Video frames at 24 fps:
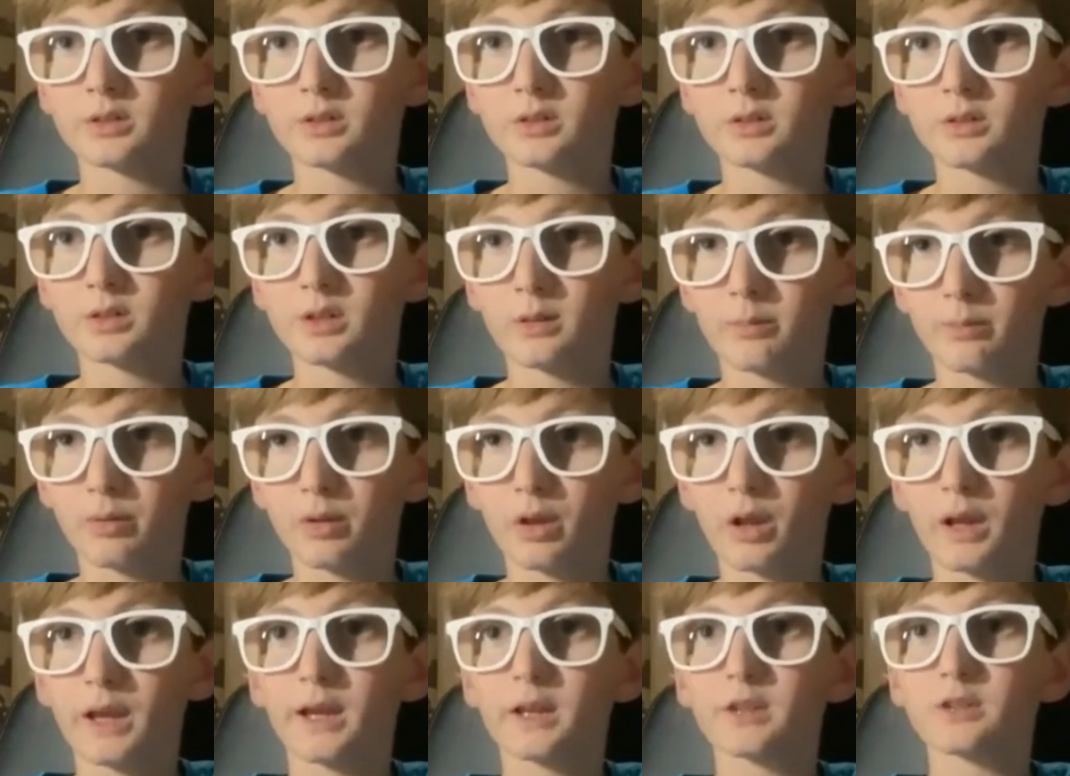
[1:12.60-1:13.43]
then
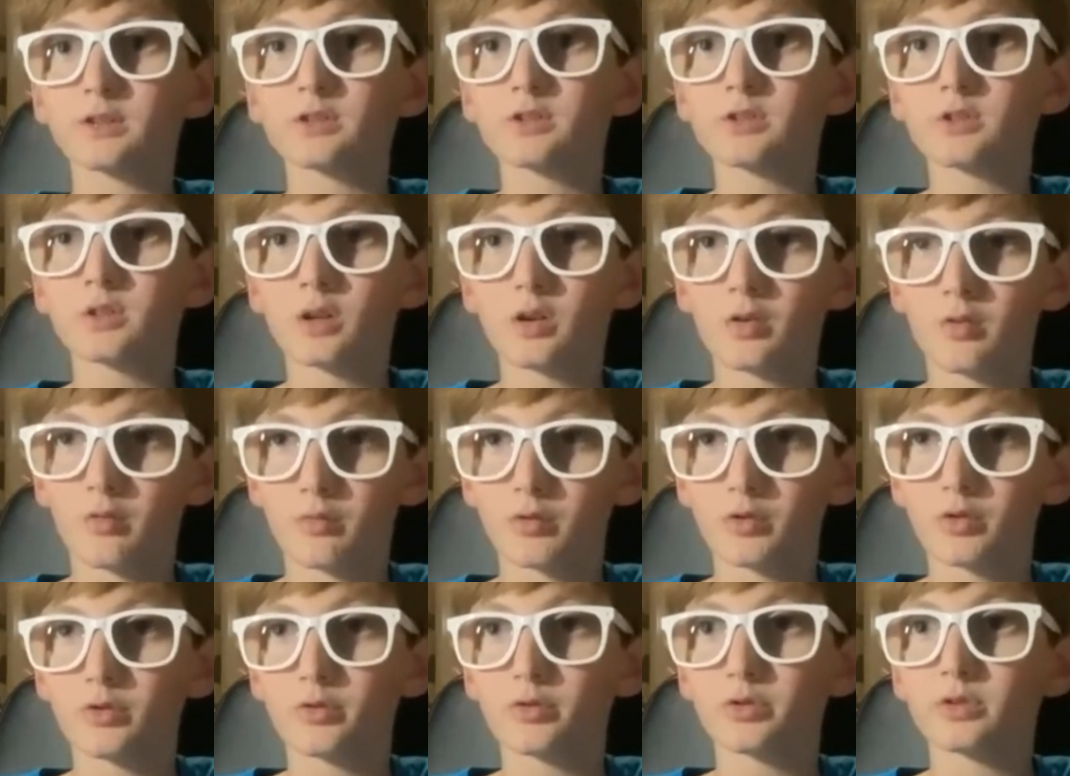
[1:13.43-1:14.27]
planned a
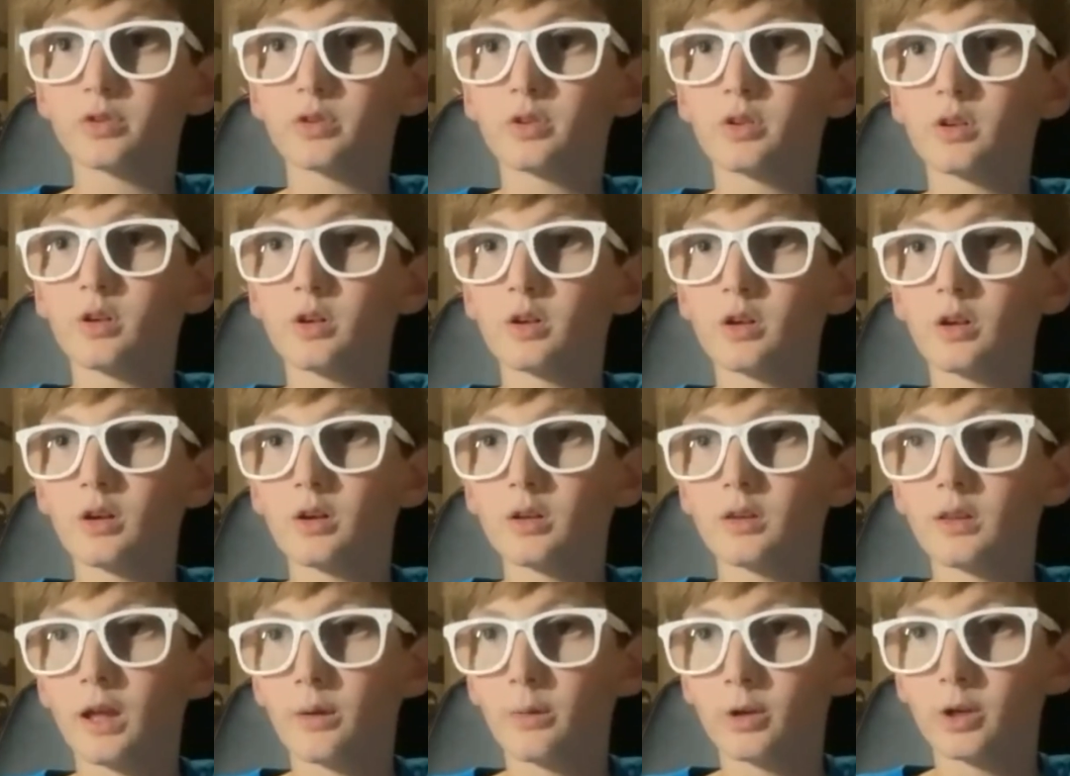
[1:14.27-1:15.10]
route
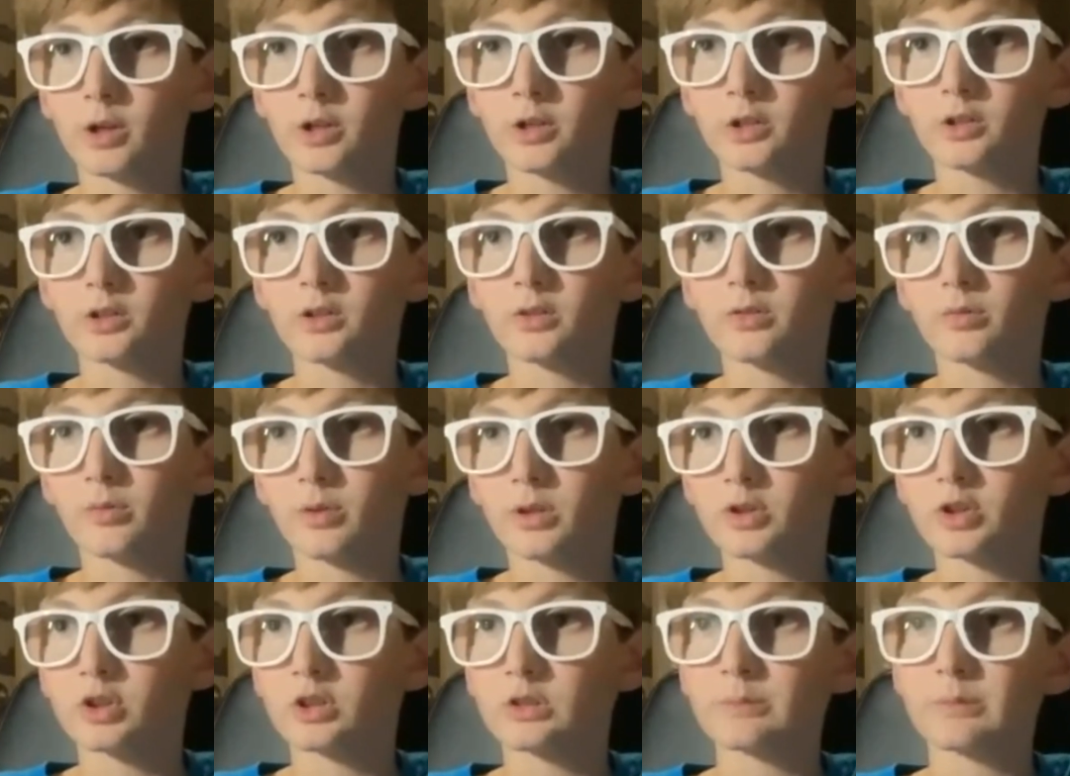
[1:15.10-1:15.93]
that would
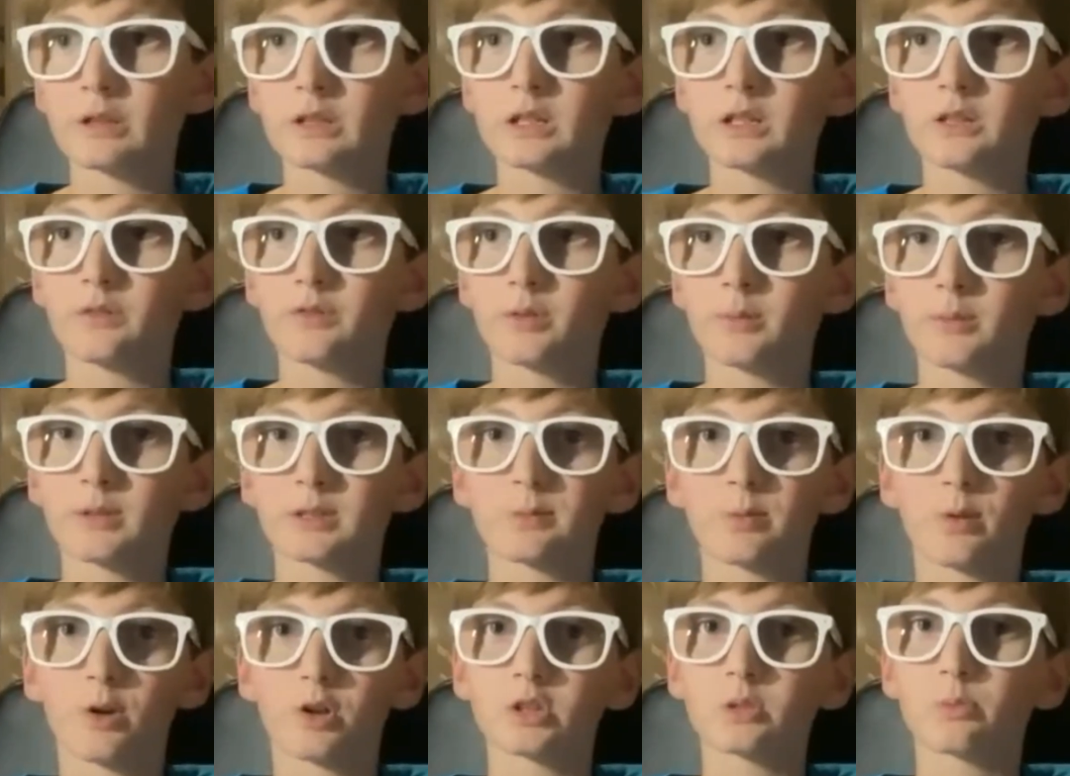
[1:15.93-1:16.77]
reach as many of them as
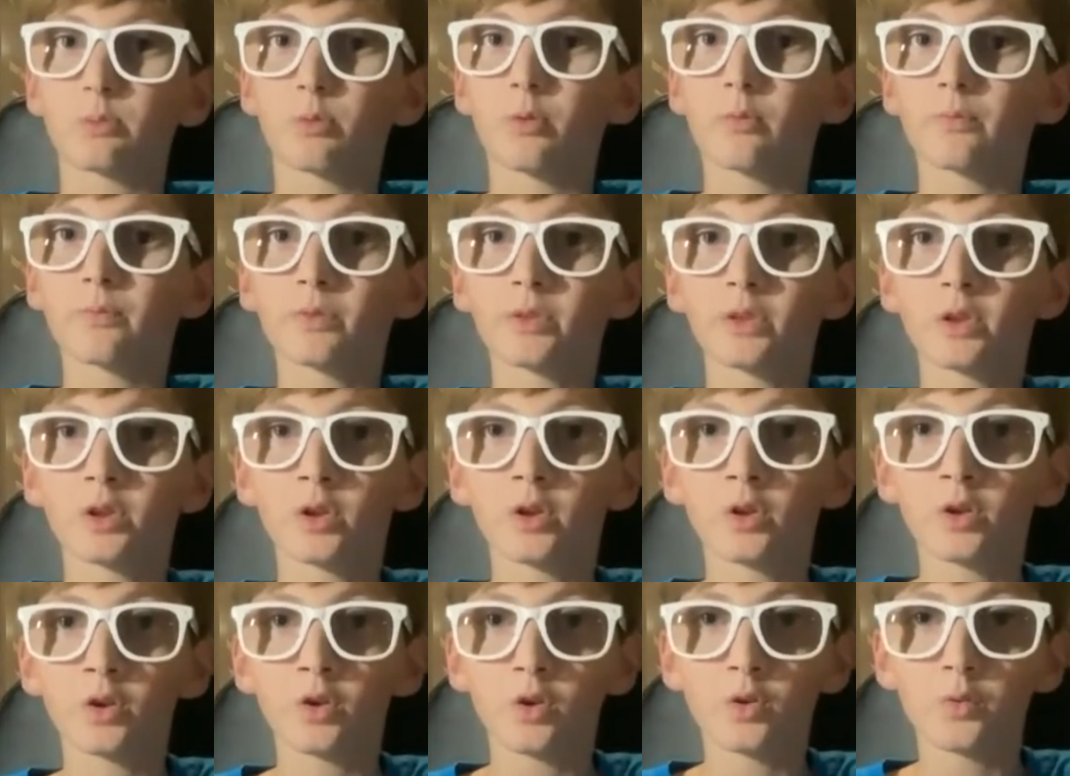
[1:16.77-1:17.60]
possible.
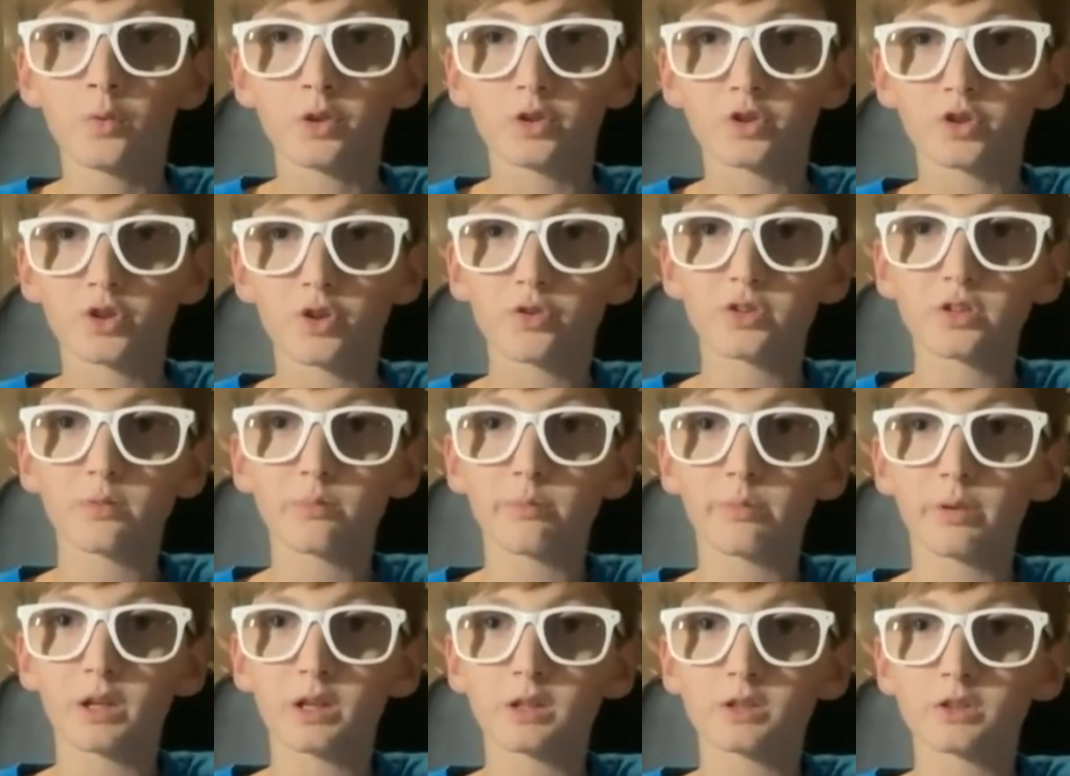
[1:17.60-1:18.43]
We chose
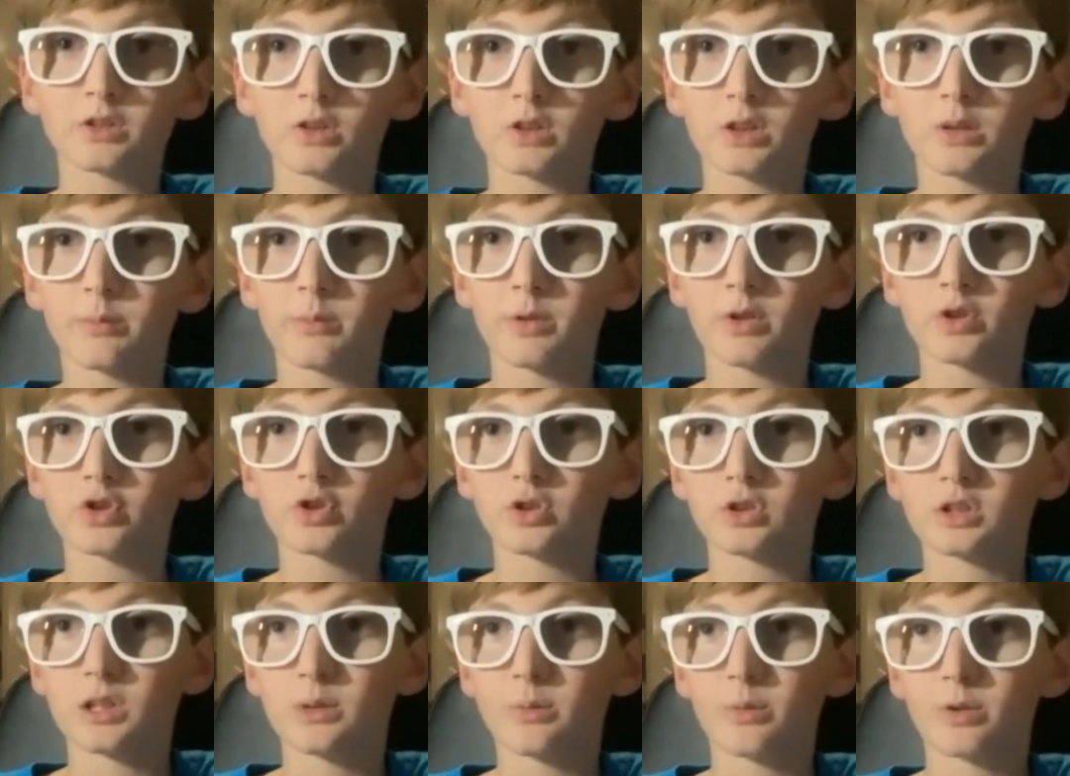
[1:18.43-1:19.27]
them based on the
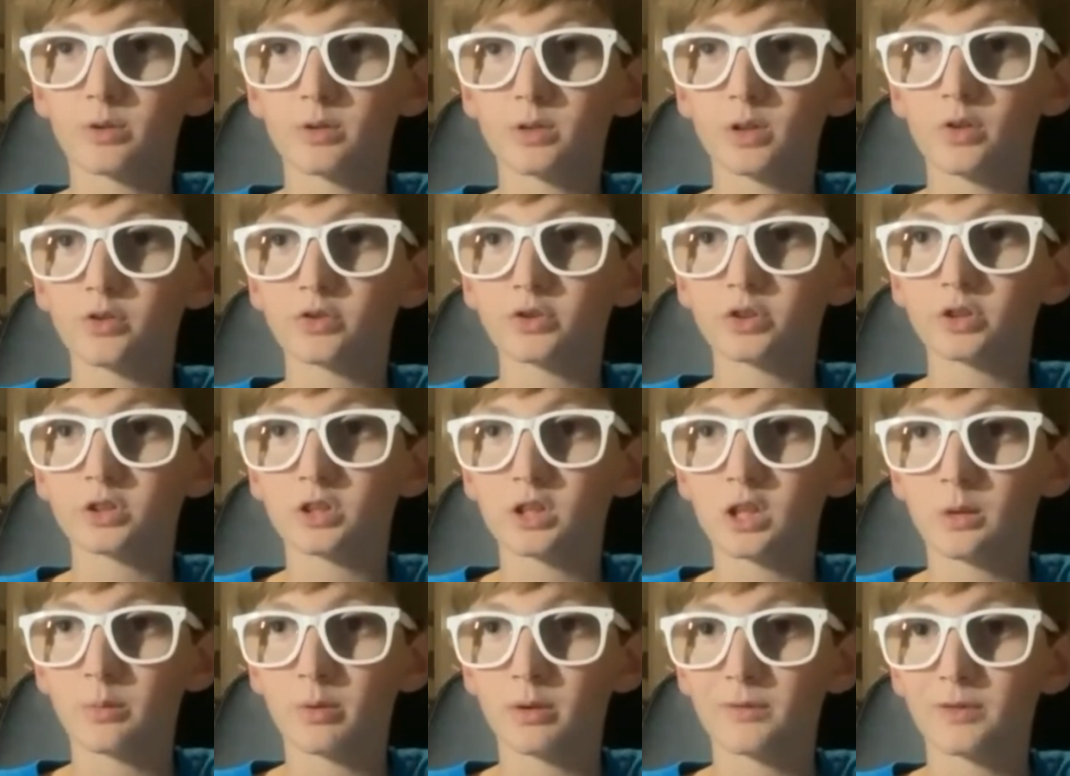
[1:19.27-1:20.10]
missions that were closest
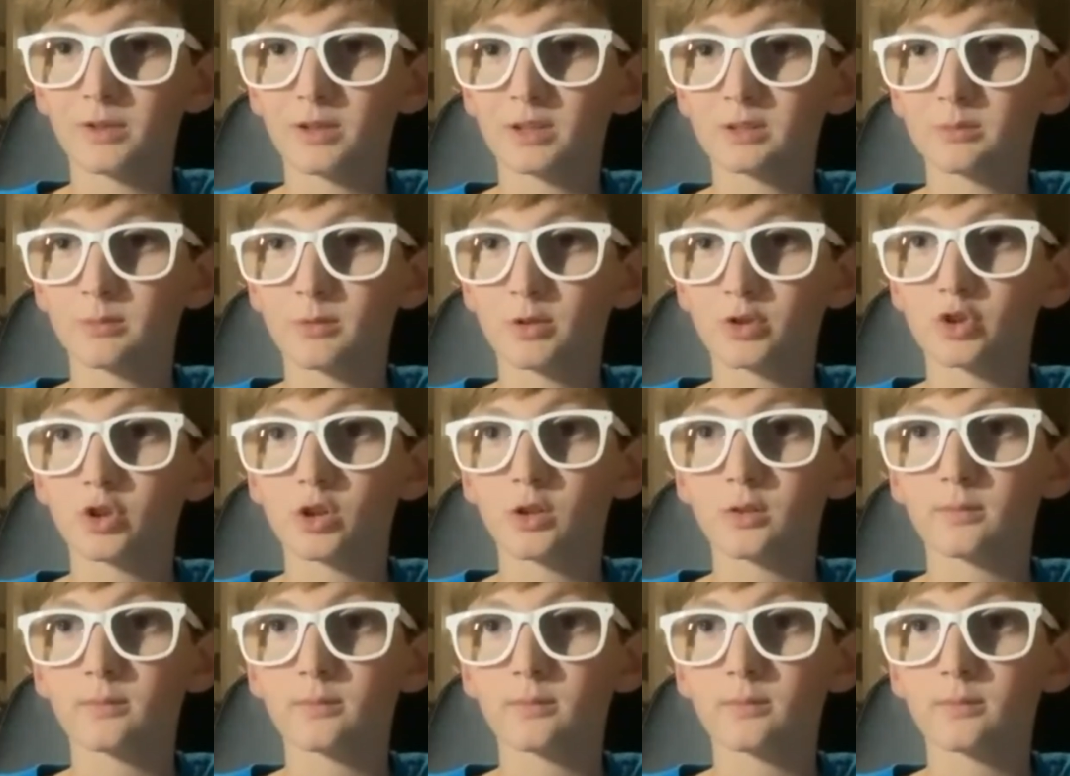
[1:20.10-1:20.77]
to the previous mission.